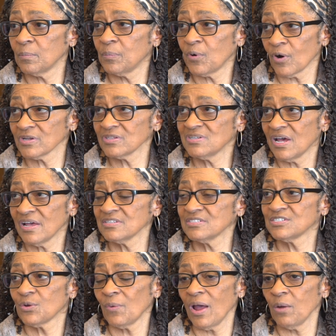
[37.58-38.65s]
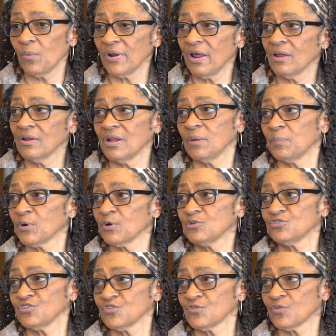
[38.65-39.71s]
PARCC test so I went out and I
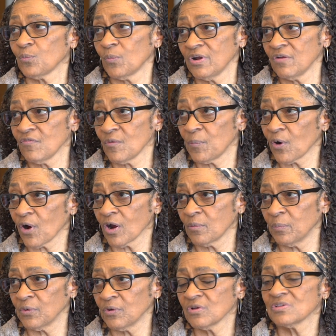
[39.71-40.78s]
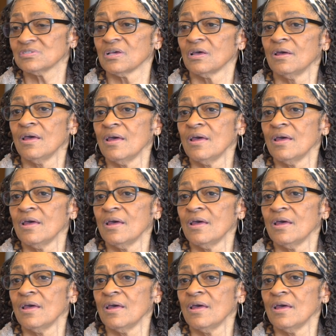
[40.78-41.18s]
purchased one of the PARCC books